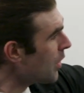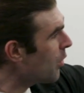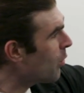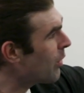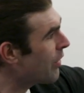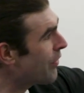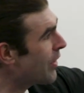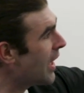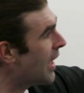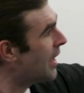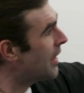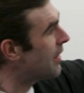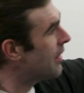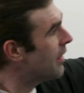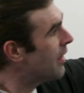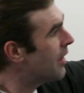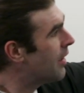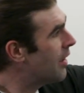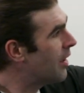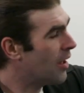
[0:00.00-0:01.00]
We've got
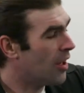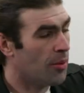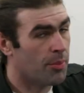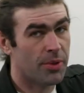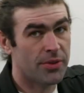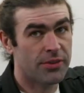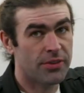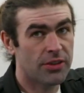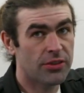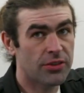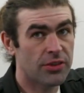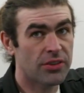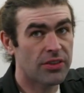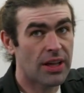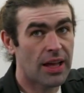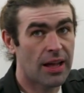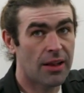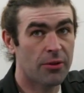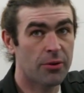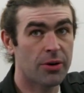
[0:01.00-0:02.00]
a position
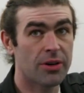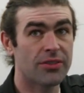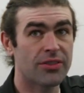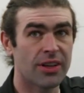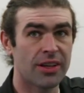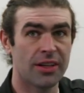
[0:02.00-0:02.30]
tolerance,